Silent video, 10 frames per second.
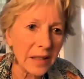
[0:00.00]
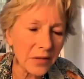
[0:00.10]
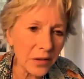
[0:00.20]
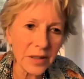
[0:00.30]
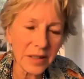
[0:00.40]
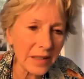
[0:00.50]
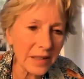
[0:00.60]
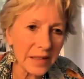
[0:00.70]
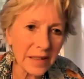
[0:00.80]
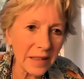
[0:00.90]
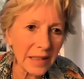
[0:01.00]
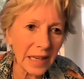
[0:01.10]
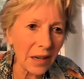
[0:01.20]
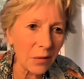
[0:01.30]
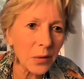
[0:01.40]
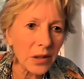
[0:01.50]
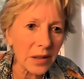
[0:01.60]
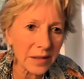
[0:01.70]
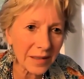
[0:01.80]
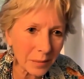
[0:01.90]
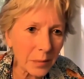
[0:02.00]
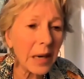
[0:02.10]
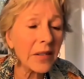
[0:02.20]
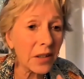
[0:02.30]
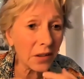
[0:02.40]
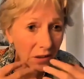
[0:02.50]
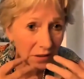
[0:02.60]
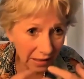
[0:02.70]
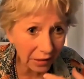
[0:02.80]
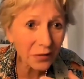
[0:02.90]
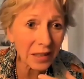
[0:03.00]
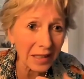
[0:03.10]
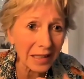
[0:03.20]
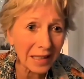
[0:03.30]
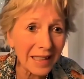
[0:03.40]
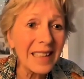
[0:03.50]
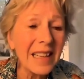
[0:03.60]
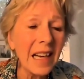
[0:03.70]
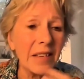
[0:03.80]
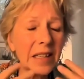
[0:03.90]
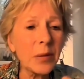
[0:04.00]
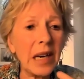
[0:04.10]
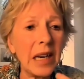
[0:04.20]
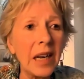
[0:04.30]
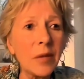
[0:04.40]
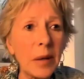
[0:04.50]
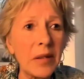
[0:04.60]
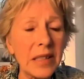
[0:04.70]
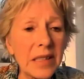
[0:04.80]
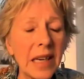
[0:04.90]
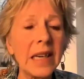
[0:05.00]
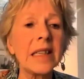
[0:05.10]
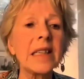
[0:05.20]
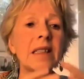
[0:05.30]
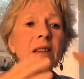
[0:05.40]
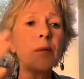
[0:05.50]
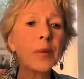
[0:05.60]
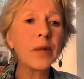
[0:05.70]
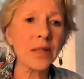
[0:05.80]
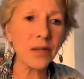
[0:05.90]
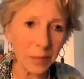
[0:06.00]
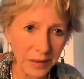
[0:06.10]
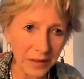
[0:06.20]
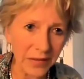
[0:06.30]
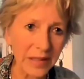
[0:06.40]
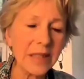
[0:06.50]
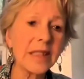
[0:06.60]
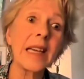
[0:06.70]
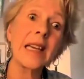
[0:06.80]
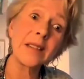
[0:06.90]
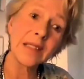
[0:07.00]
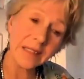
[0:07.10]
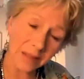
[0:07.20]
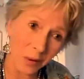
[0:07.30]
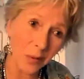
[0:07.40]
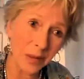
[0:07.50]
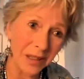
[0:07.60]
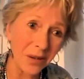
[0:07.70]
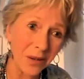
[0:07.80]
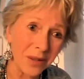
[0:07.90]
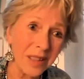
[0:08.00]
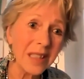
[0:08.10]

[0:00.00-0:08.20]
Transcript: Of course, this isn't how it works, but there are definitely, and that's what I love about the site. It's not prescriptive. It's saying, this is what we know.